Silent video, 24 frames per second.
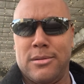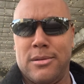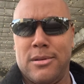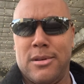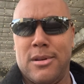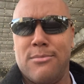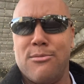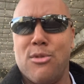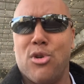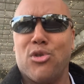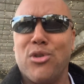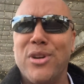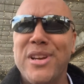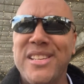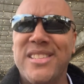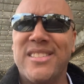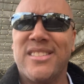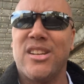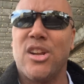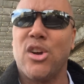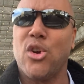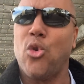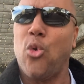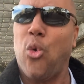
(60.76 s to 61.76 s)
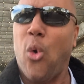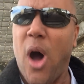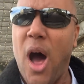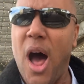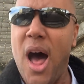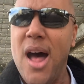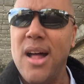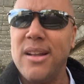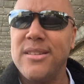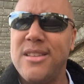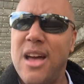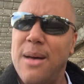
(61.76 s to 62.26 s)
Maurice
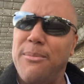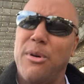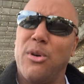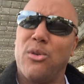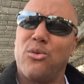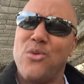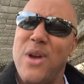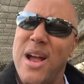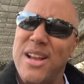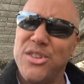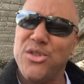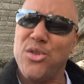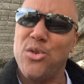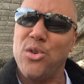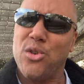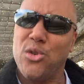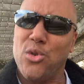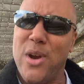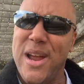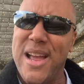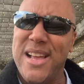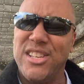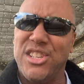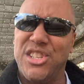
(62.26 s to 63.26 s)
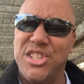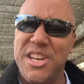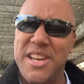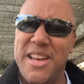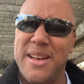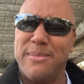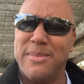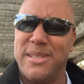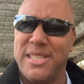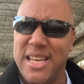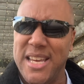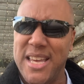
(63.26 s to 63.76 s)
LACROIX double retrograde
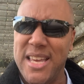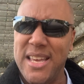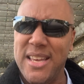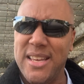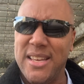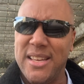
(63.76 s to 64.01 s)
GMT?